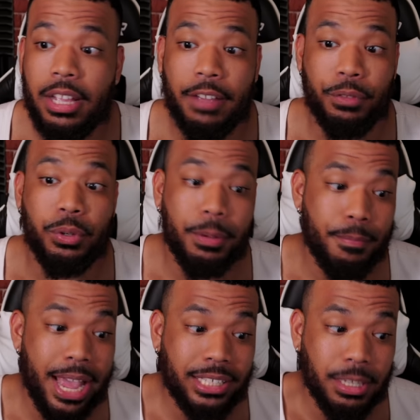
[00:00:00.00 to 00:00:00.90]
If you
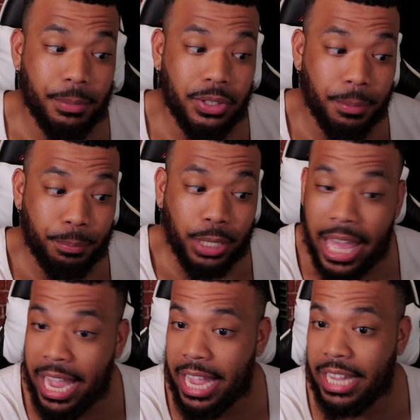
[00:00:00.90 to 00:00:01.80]
can make some of the
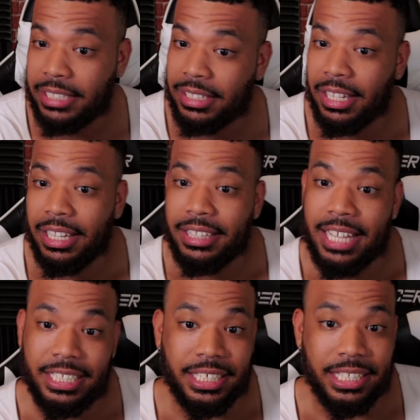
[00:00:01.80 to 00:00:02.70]
plays
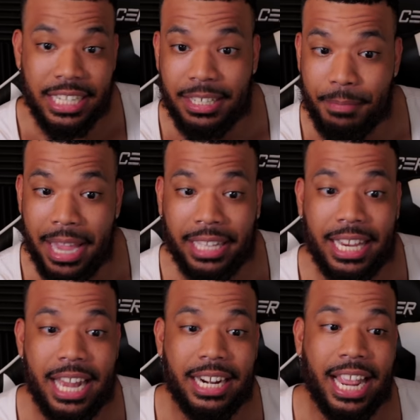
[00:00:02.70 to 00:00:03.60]
that you need to make
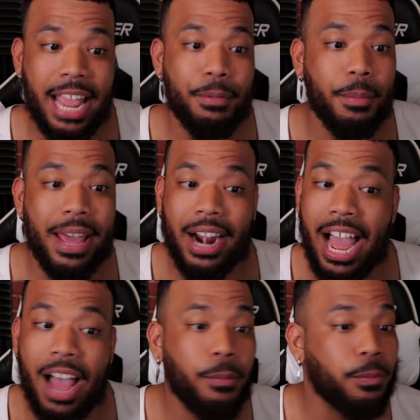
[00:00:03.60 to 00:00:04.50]
at the end of the game, no matter
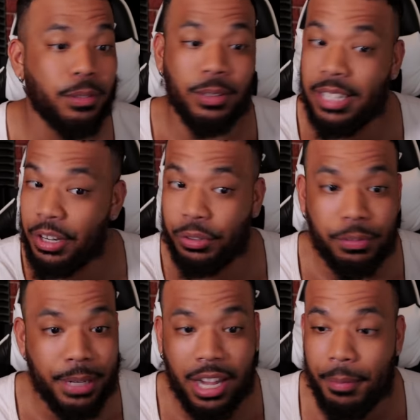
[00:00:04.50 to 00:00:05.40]
how little
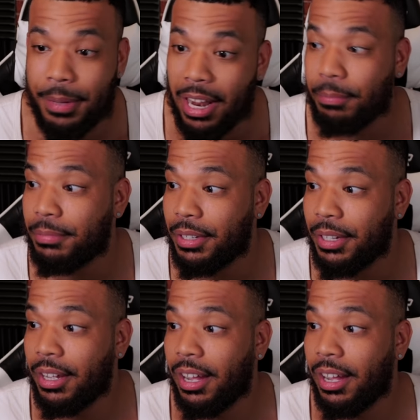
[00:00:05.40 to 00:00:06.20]
you've been coming up